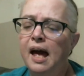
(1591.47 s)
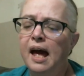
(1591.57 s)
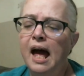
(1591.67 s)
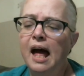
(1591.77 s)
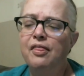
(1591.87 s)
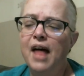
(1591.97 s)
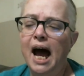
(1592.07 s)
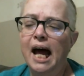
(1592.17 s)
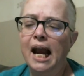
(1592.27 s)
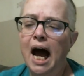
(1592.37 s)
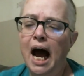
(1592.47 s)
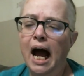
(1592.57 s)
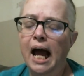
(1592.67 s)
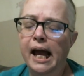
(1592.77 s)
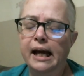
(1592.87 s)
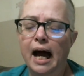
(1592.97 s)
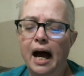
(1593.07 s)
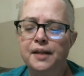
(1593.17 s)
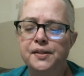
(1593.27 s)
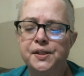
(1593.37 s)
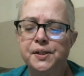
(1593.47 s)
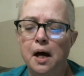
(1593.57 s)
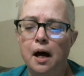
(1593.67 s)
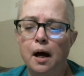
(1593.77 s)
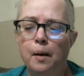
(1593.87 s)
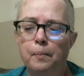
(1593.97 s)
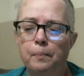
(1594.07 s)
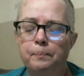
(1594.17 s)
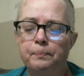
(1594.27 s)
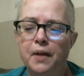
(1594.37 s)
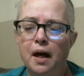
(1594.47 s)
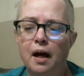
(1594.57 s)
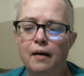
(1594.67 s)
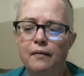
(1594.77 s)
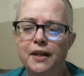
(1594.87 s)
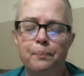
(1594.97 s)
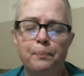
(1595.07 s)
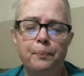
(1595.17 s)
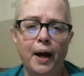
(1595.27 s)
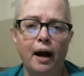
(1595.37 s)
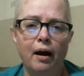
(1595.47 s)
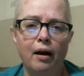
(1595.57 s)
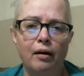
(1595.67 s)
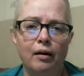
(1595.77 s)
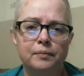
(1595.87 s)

that I got some of the Bear